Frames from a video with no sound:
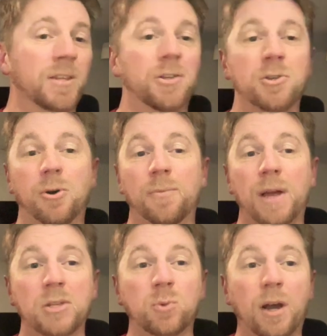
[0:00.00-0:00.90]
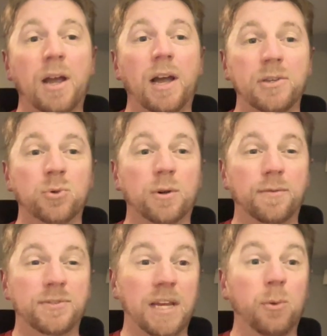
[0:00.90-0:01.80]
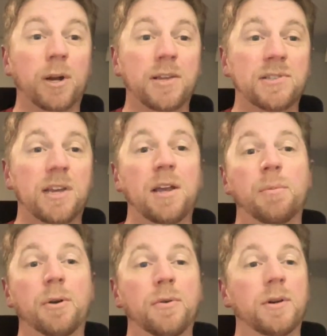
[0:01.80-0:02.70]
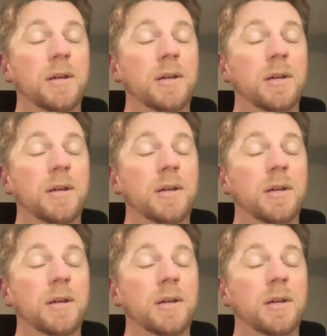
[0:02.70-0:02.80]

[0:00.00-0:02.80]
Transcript: So that's why I sort of say what I say about